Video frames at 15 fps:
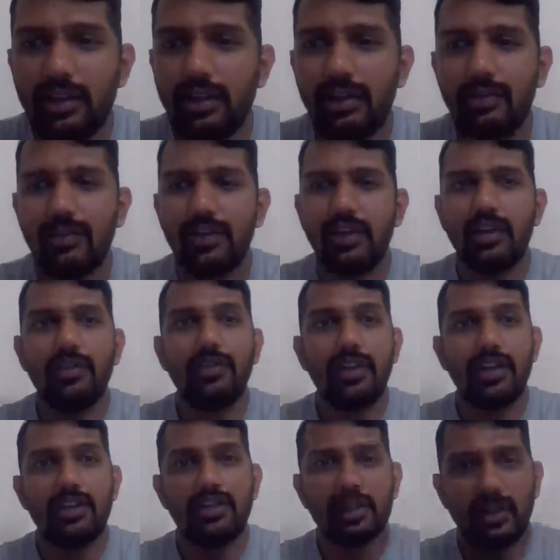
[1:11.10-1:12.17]
if it
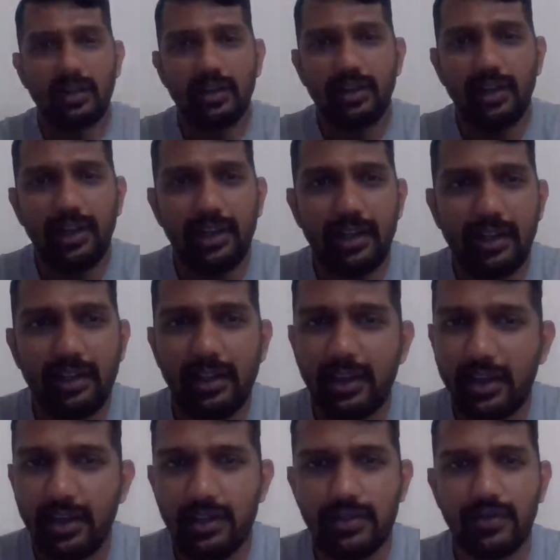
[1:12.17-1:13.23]
is early, then
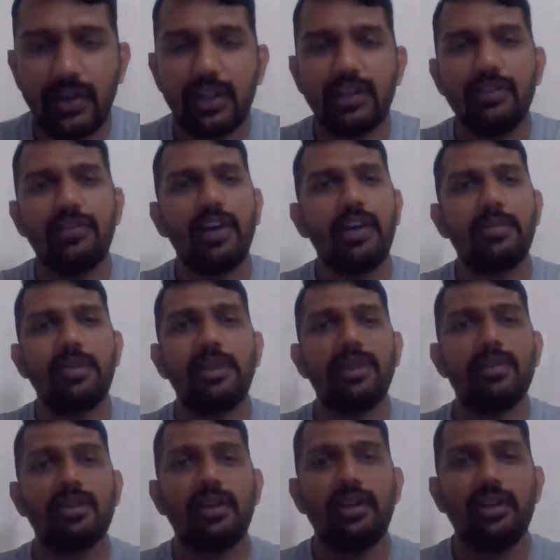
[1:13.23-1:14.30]
it is fine. 5
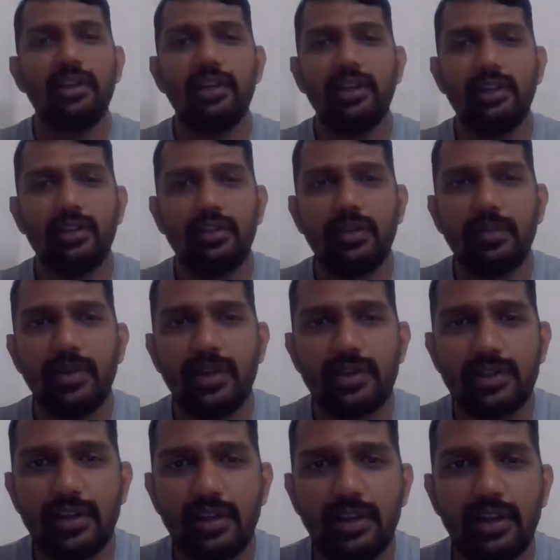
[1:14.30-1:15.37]
minutes early, 3
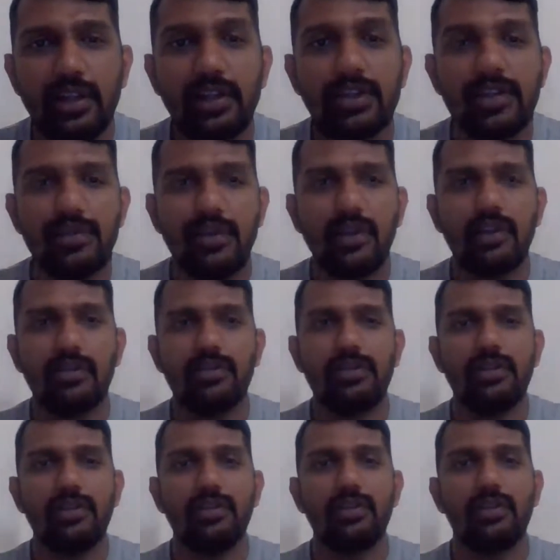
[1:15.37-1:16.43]
minutes early is very
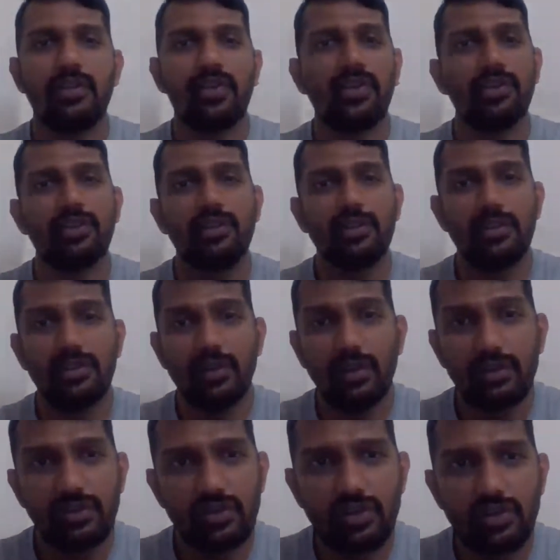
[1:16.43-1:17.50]
good. On
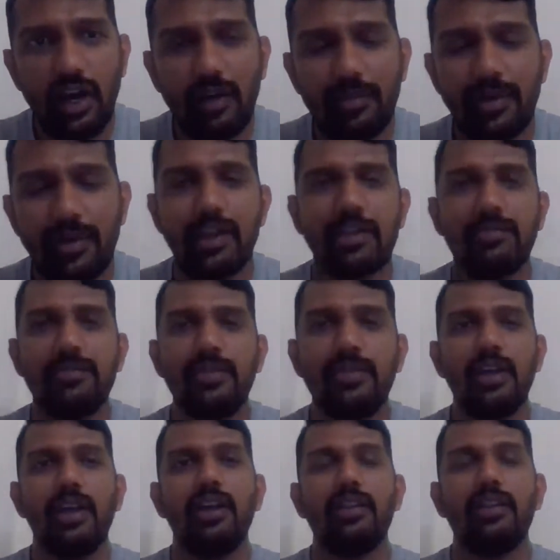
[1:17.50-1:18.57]
sharp time,
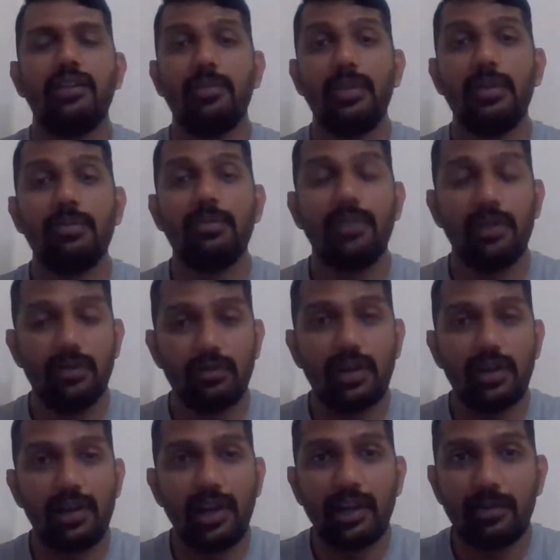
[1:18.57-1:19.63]
the people who
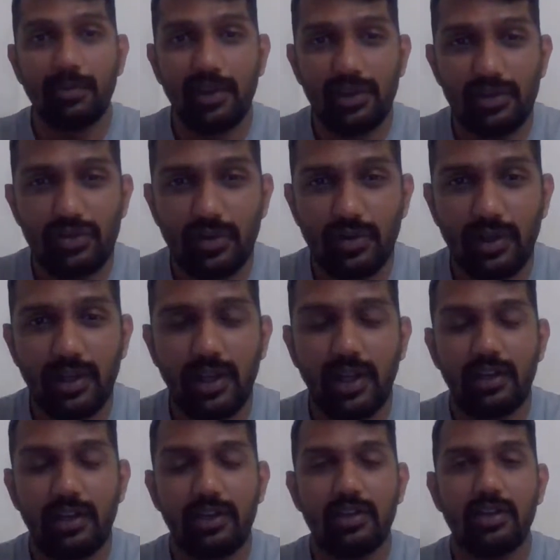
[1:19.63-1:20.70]
are like punctual
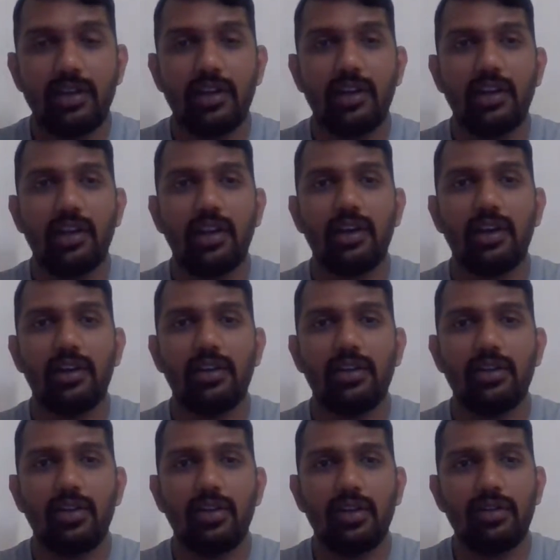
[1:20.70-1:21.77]
and
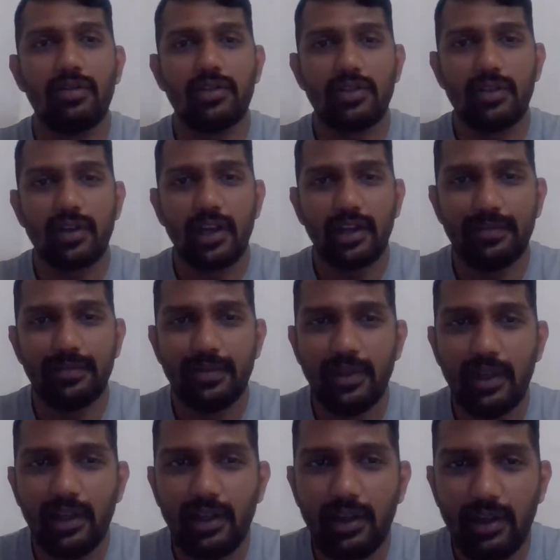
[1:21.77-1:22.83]
always on time,
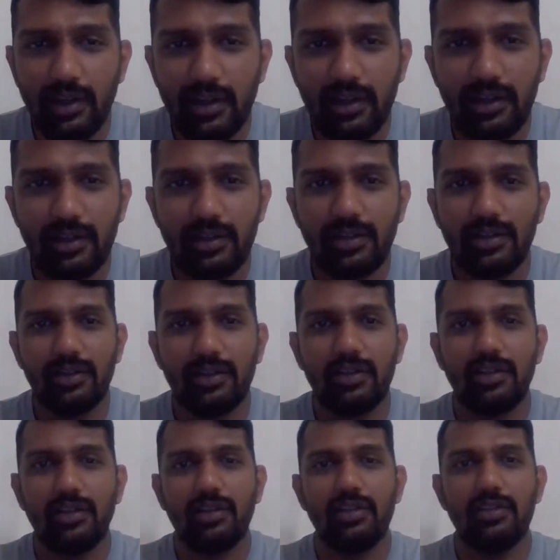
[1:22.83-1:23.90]

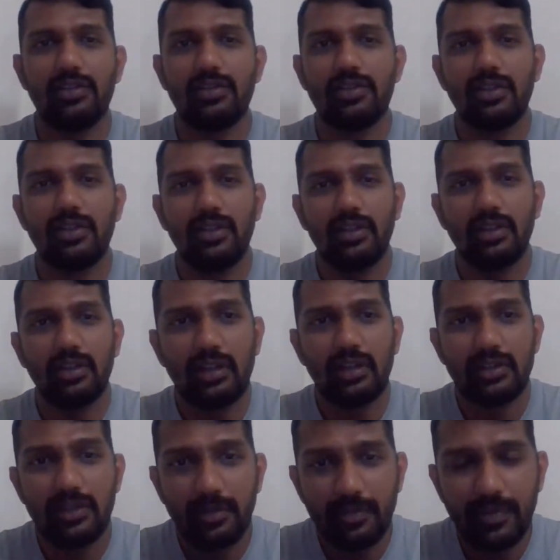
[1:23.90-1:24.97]
it's
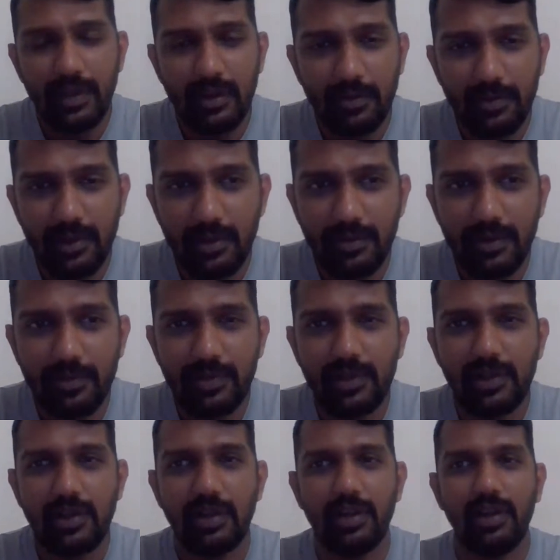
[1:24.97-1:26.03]
the people